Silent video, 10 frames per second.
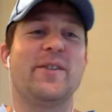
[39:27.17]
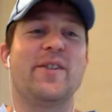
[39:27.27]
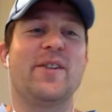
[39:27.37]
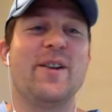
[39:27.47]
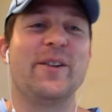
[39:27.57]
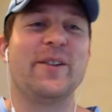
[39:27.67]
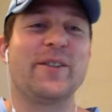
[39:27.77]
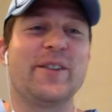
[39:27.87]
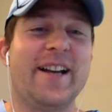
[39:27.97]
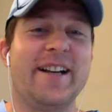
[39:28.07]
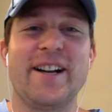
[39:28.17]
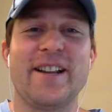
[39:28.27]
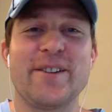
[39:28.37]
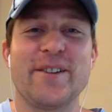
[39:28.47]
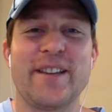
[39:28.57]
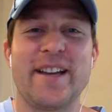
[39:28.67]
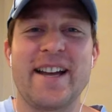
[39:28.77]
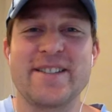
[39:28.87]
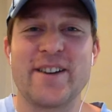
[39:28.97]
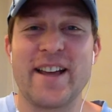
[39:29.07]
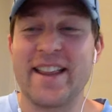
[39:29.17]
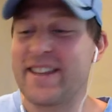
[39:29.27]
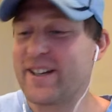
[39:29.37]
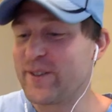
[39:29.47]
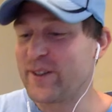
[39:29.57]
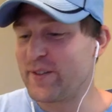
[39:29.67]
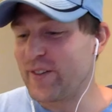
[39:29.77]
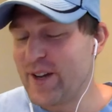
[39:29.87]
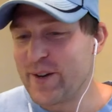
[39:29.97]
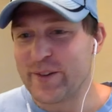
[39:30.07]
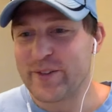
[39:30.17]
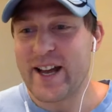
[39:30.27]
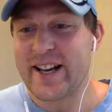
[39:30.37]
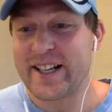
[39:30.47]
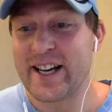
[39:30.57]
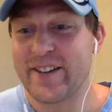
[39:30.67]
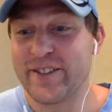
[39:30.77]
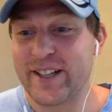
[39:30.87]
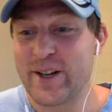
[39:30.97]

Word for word: we've we've kind of gone through that. So I, I think we've we've kind of covered